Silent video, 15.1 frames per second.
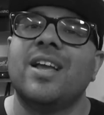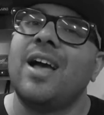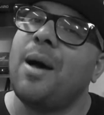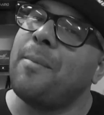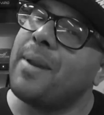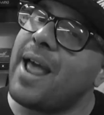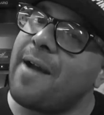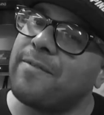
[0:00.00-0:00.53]

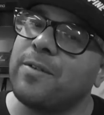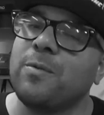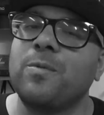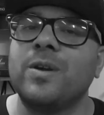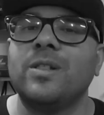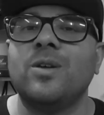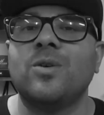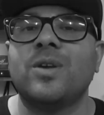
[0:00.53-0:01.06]
I'm gonna have to
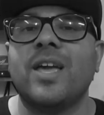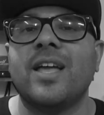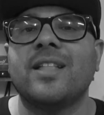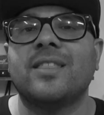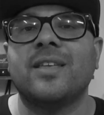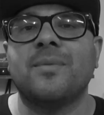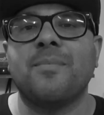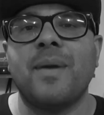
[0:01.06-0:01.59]

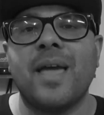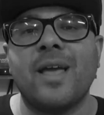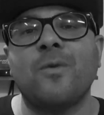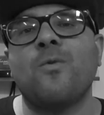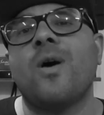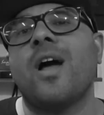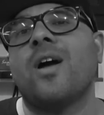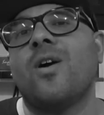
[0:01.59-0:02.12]
relocate the
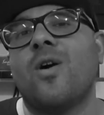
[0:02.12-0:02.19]
main wire